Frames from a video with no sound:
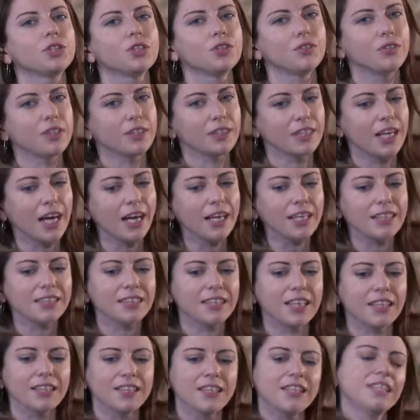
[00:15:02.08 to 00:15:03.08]
to the
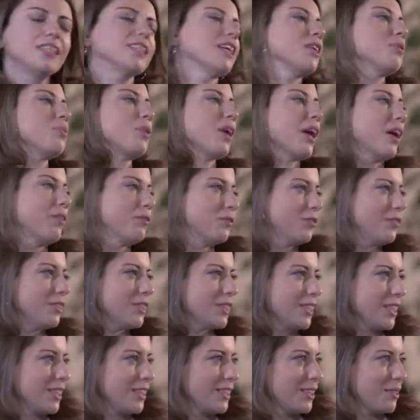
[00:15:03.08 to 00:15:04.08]
text, I think that we have to
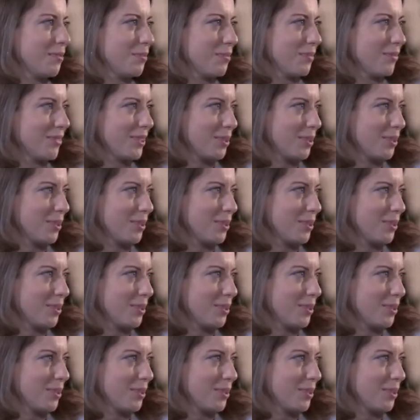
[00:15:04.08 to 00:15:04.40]
discuss some,